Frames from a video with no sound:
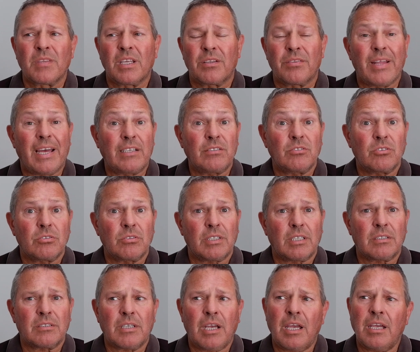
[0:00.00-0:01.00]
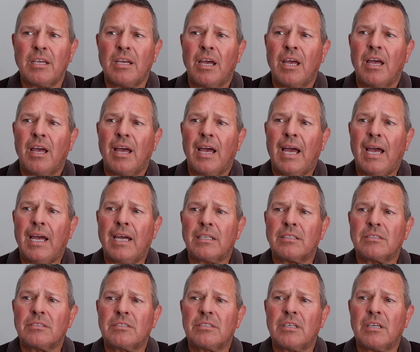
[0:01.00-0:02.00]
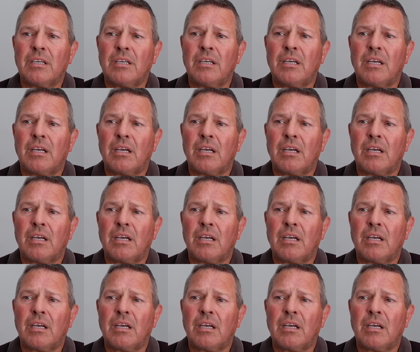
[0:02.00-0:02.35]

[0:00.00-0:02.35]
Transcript: then should I say, and